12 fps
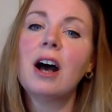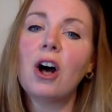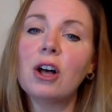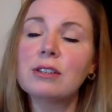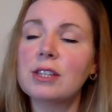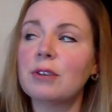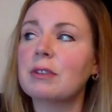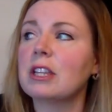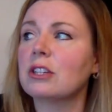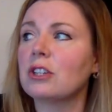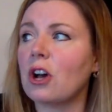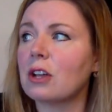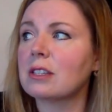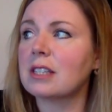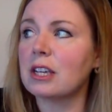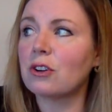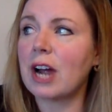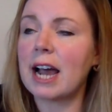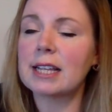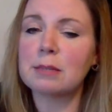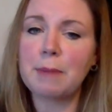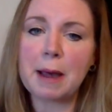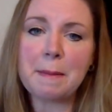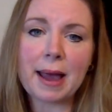Also in the tall seagrass
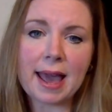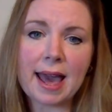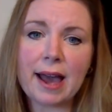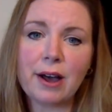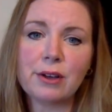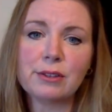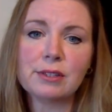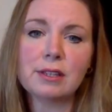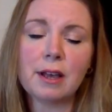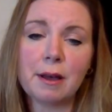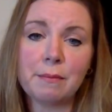by my house,